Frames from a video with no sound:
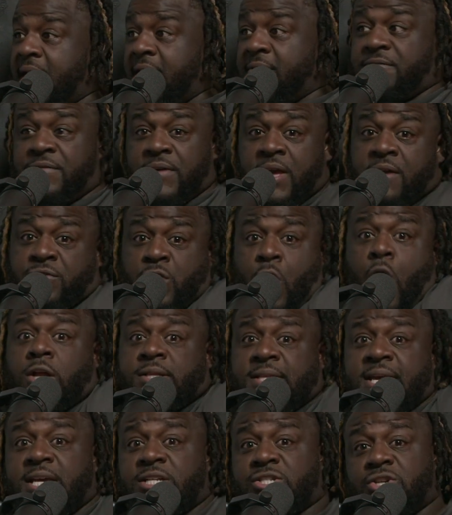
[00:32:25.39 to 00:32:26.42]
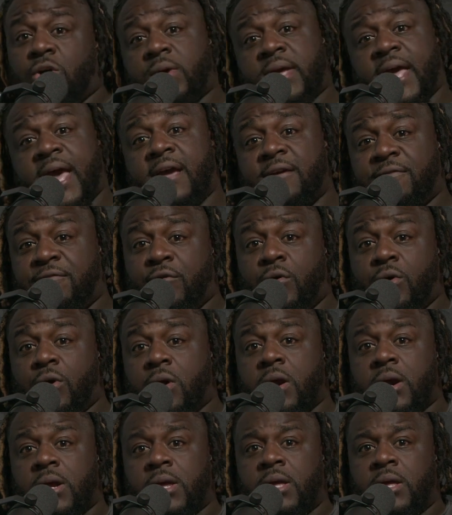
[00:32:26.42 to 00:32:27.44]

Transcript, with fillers: if if y'all think it's okay for